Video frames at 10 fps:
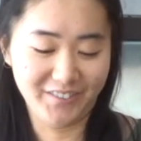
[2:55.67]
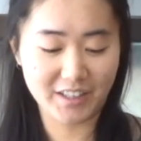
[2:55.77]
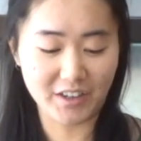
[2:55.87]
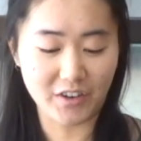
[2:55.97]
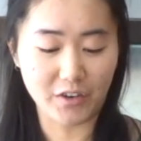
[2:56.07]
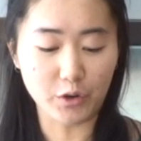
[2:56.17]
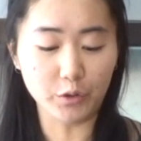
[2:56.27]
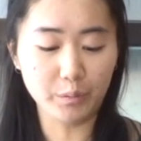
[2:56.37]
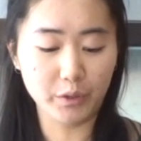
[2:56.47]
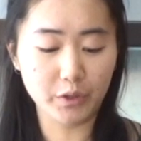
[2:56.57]
So
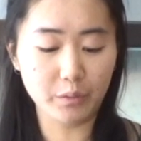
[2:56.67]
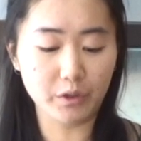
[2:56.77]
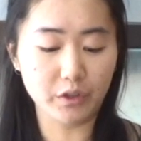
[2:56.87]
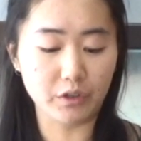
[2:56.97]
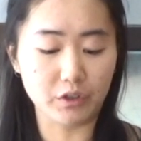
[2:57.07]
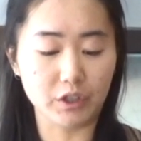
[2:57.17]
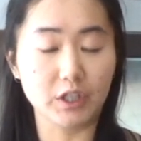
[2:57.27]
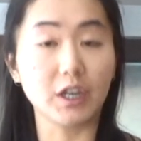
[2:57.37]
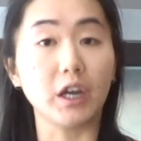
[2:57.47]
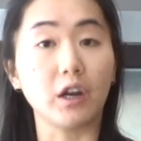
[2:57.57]
cold brew will usually
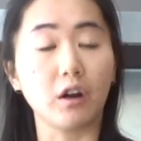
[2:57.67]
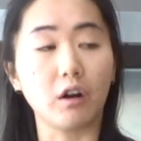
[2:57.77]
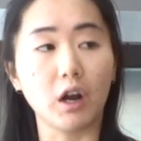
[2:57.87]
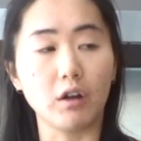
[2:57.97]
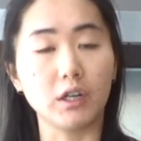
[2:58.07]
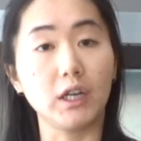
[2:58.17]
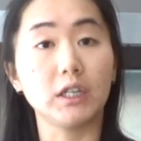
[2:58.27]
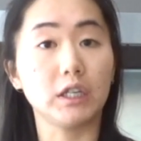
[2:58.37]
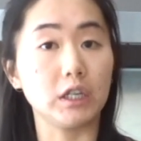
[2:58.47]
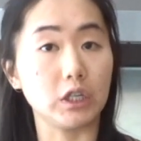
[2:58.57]
take around
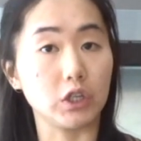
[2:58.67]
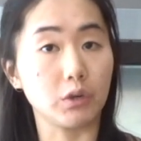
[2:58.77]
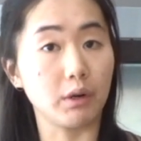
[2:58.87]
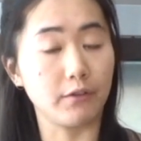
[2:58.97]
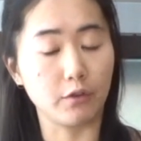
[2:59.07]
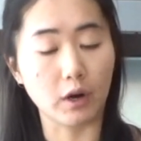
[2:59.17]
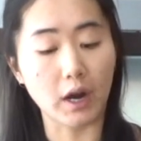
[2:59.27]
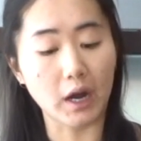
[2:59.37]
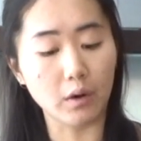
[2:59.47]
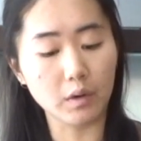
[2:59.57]
18 to 24
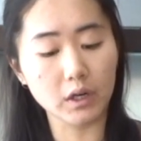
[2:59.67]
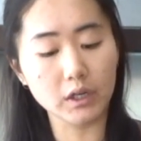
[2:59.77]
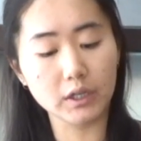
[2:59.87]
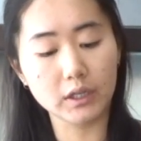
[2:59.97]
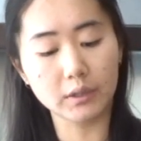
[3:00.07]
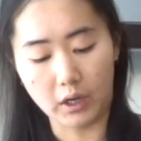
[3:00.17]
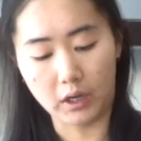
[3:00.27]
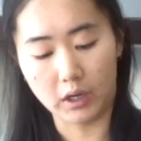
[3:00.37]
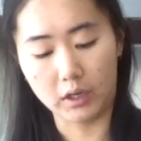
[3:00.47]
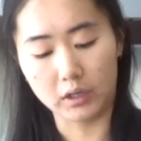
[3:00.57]
hours,
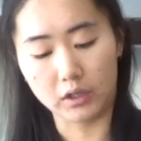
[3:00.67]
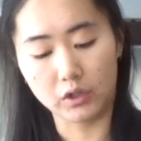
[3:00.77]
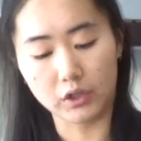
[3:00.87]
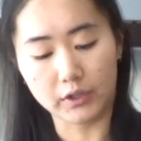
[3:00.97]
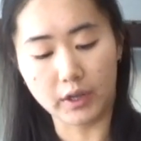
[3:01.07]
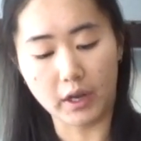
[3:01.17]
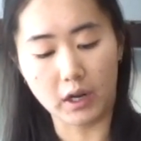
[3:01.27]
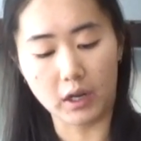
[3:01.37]
and you just let